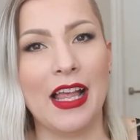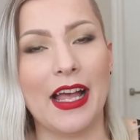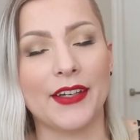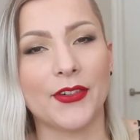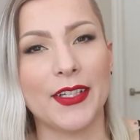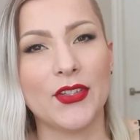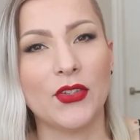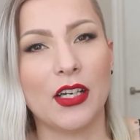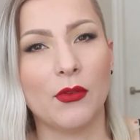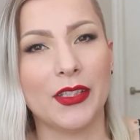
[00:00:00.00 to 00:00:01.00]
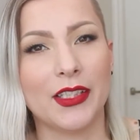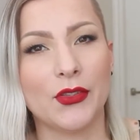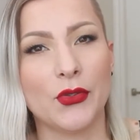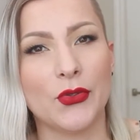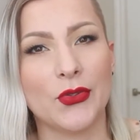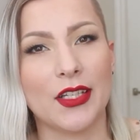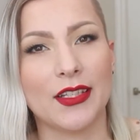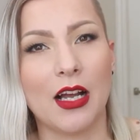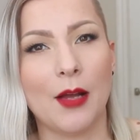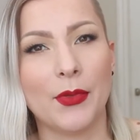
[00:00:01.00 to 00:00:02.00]
And the reason I wanted to use this
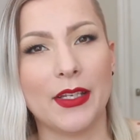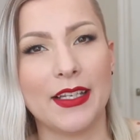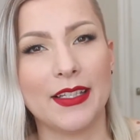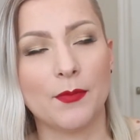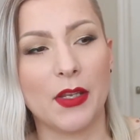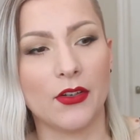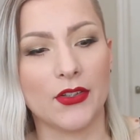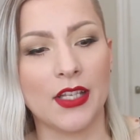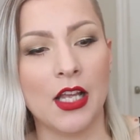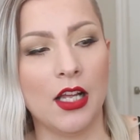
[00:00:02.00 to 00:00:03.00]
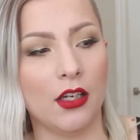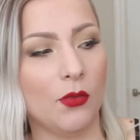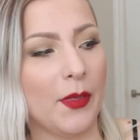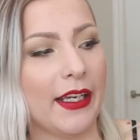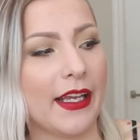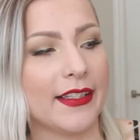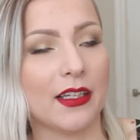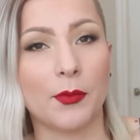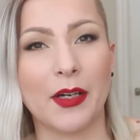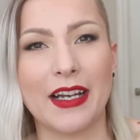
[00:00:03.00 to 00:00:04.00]
up is because Lumene is
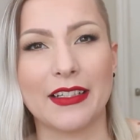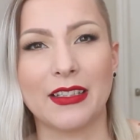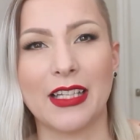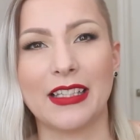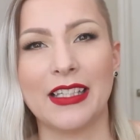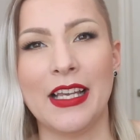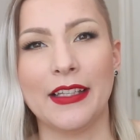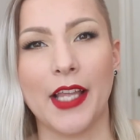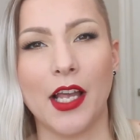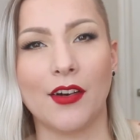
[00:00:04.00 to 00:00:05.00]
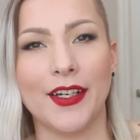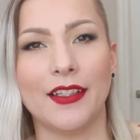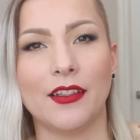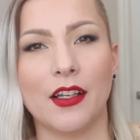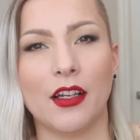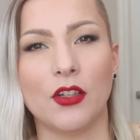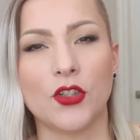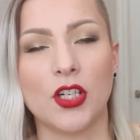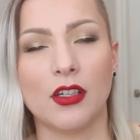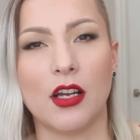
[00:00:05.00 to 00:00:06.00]
a brand that they are in
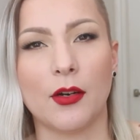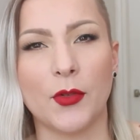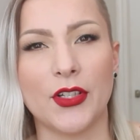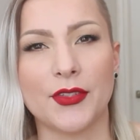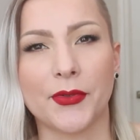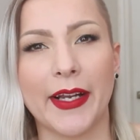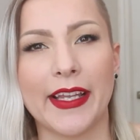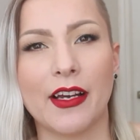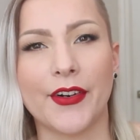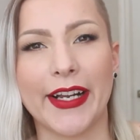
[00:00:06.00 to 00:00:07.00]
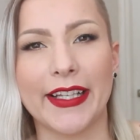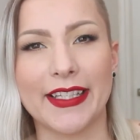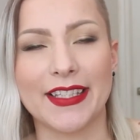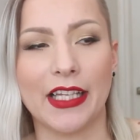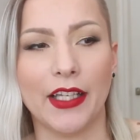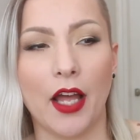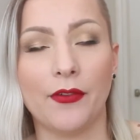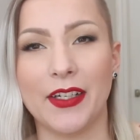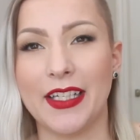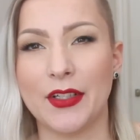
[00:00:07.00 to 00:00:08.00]
Logical Harmony's gray area list, and I
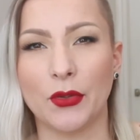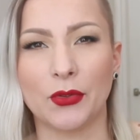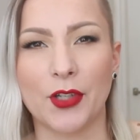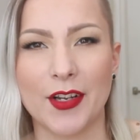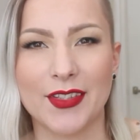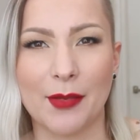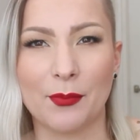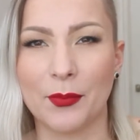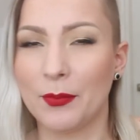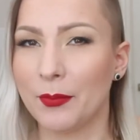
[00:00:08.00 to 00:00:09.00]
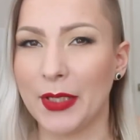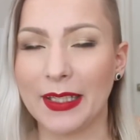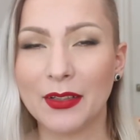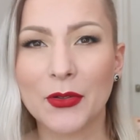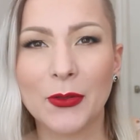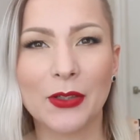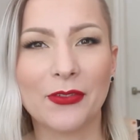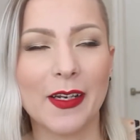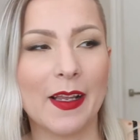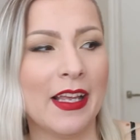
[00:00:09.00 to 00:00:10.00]
really don't trust them being cruelty
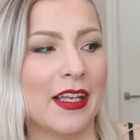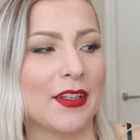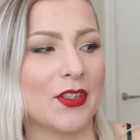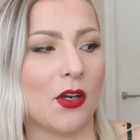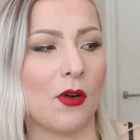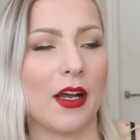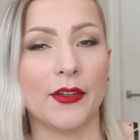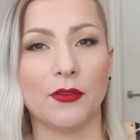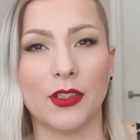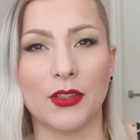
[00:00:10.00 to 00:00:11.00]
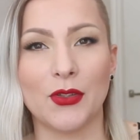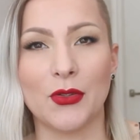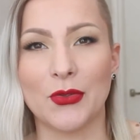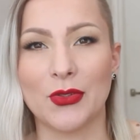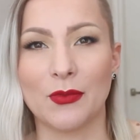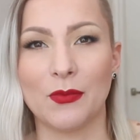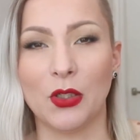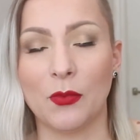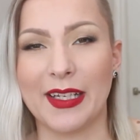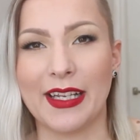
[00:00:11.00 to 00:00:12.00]
free, so I don't want to use
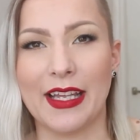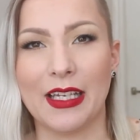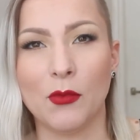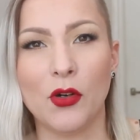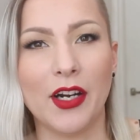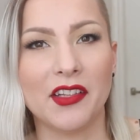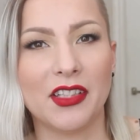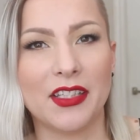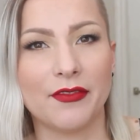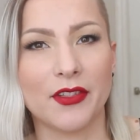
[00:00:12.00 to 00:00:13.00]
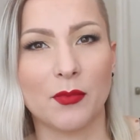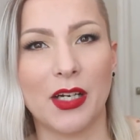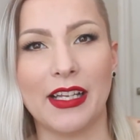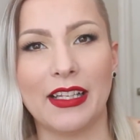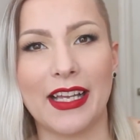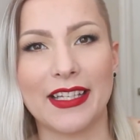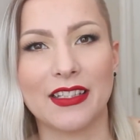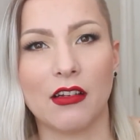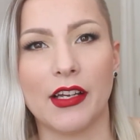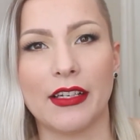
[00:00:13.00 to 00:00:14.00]
Lumene anymore, and this was my last
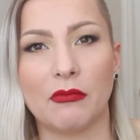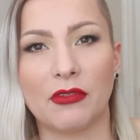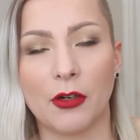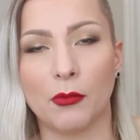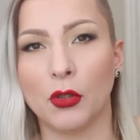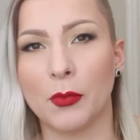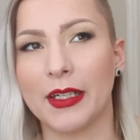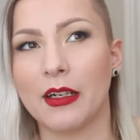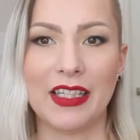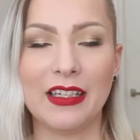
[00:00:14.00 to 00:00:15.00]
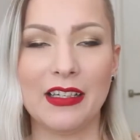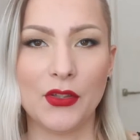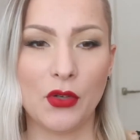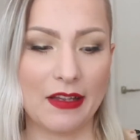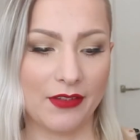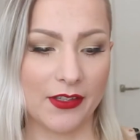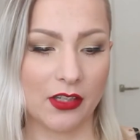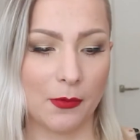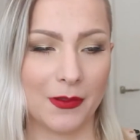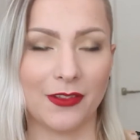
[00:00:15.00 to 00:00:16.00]
item from Lumene. Then do have here a
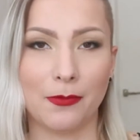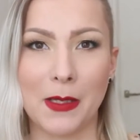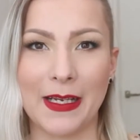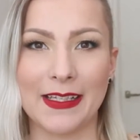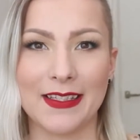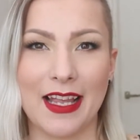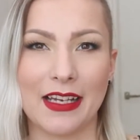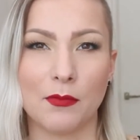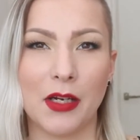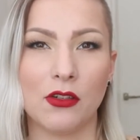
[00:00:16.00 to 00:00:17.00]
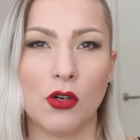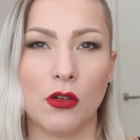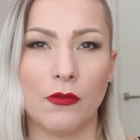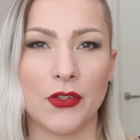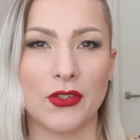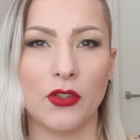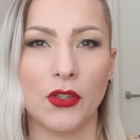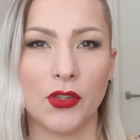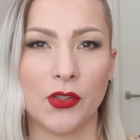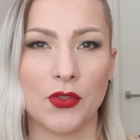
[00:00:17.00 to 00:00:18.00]
couple of palettes, and my goal was
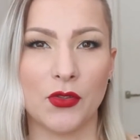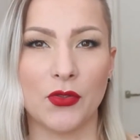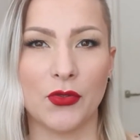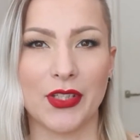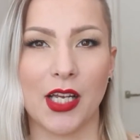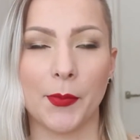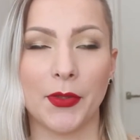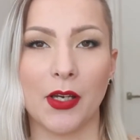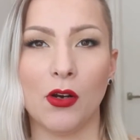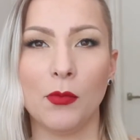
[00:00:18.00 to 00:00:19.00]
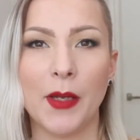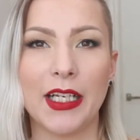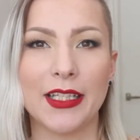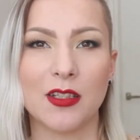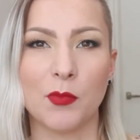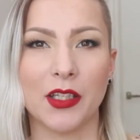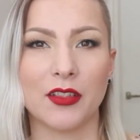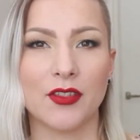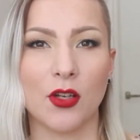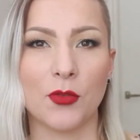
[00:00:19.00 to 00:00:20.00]
not to use up the whole palettes, but
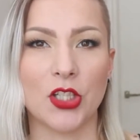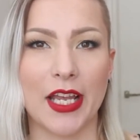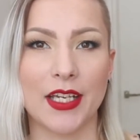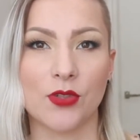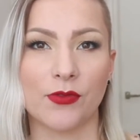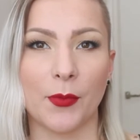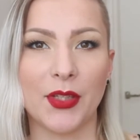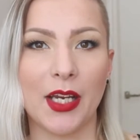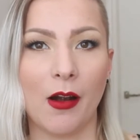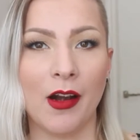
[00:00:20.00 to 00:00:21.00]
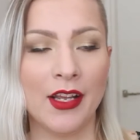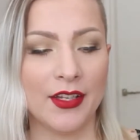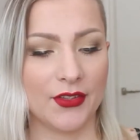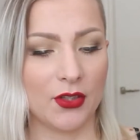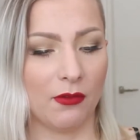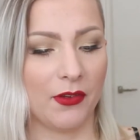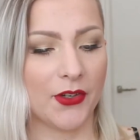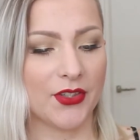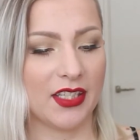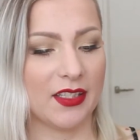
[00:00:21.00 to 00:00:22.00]
some shades from there. So
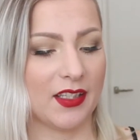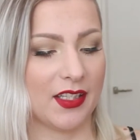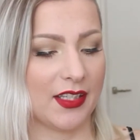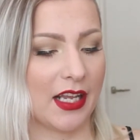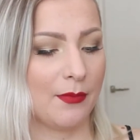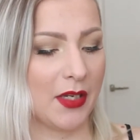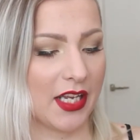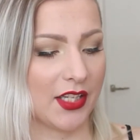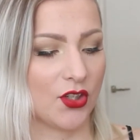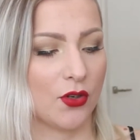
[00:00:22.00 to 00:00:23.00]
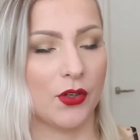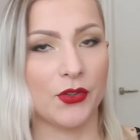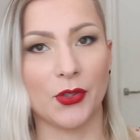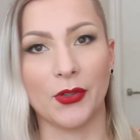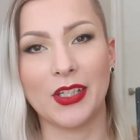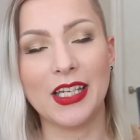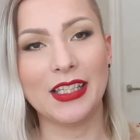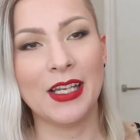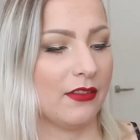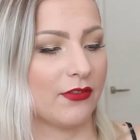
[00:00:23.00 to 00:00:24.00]
first is this ABH Contour
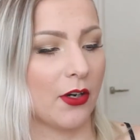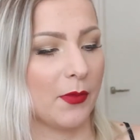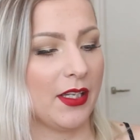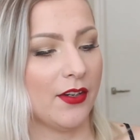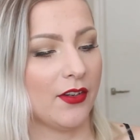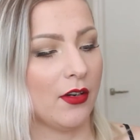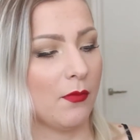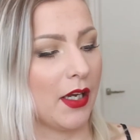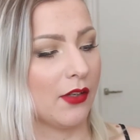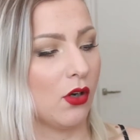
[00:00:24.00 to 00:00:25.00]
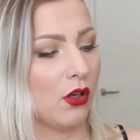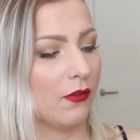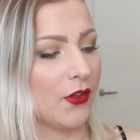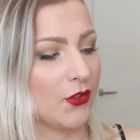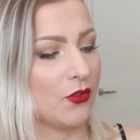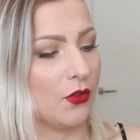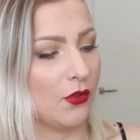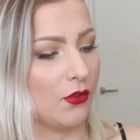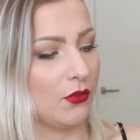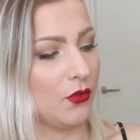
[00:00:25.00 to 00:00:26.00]
Kit. From here, my goal was
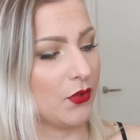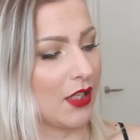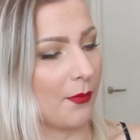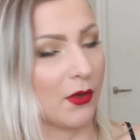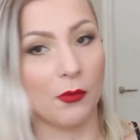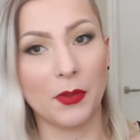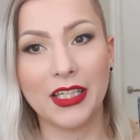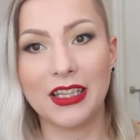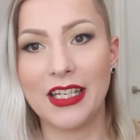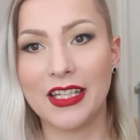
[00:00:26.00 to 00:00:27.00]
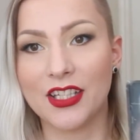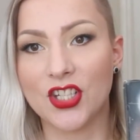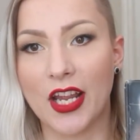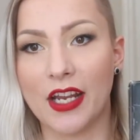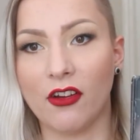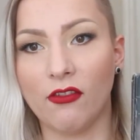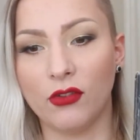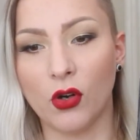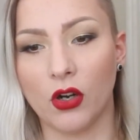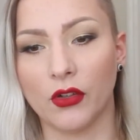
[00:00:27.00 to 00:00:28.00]
to use up completely the shade
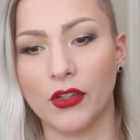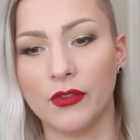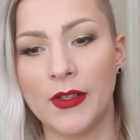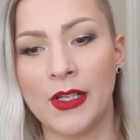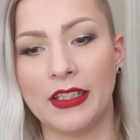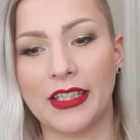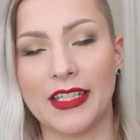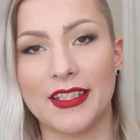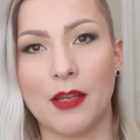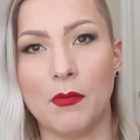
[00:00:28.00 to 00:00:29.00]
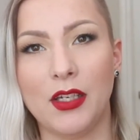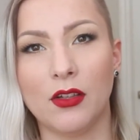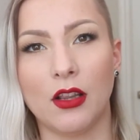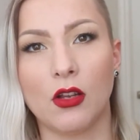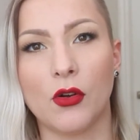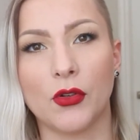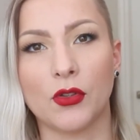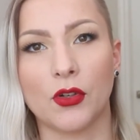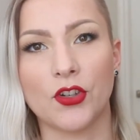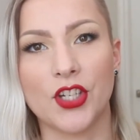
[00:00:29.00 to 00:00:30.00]
Fawn, that is the middle
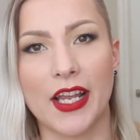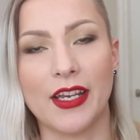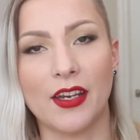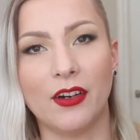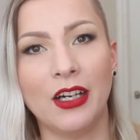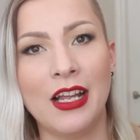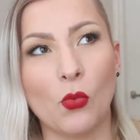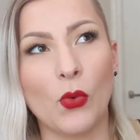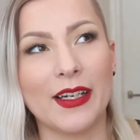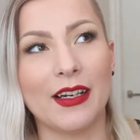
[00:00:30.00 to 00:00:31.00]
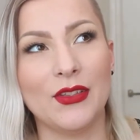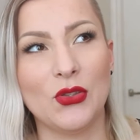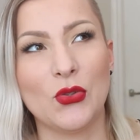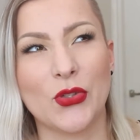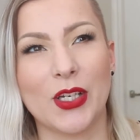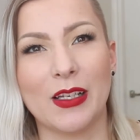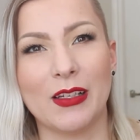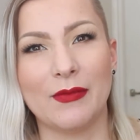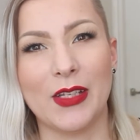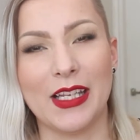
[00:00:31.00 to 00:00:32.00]
contour shade here. When I used
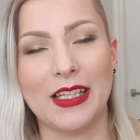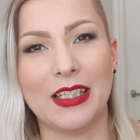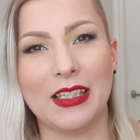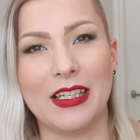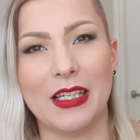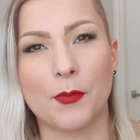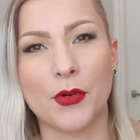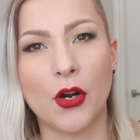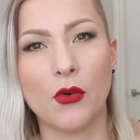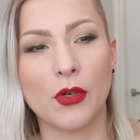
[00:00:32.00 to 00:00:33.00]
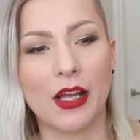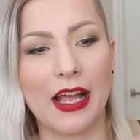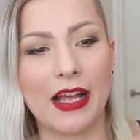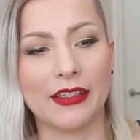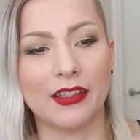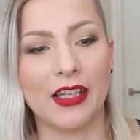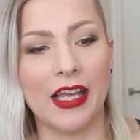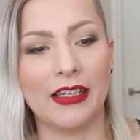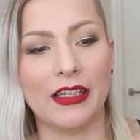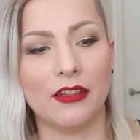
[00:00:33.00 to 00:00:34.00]
it, it broke, and
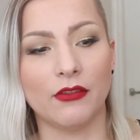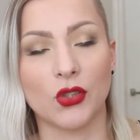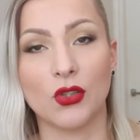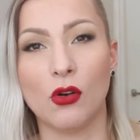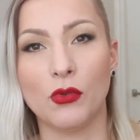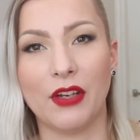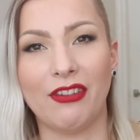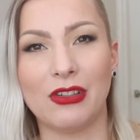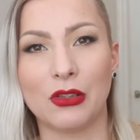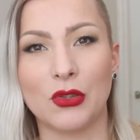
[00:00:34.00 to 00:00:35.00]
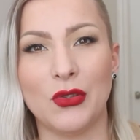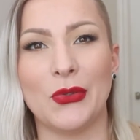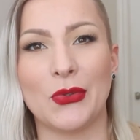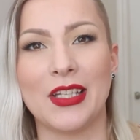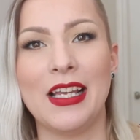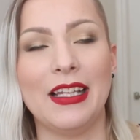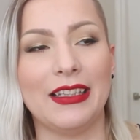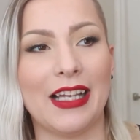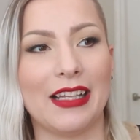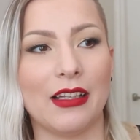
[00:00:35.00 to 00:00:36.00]
then it was so difficult to use
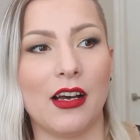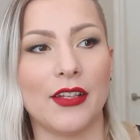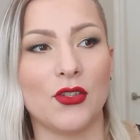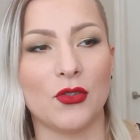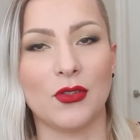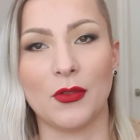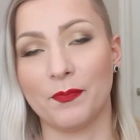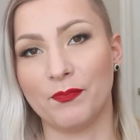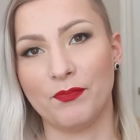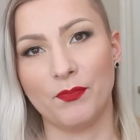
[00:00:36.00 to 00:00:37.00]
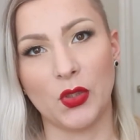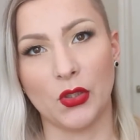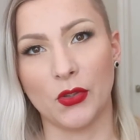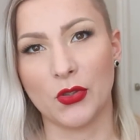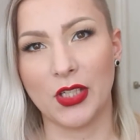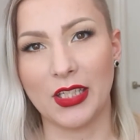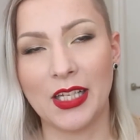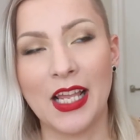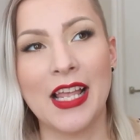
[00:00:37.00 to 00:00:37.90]
that I just tossed it.